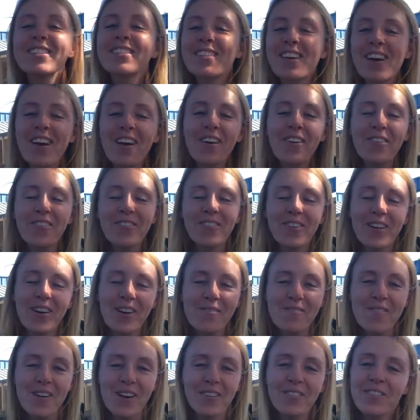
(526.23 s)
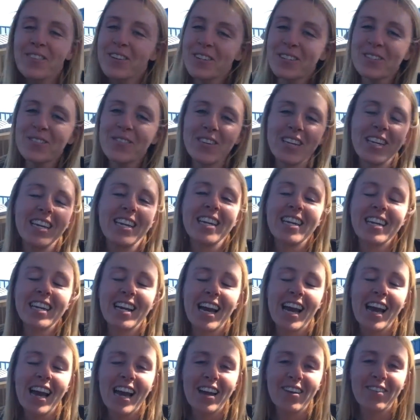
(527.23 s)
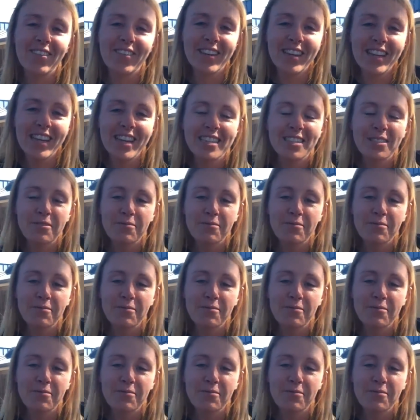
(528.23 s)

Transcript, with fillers: So from our first meeting, I realized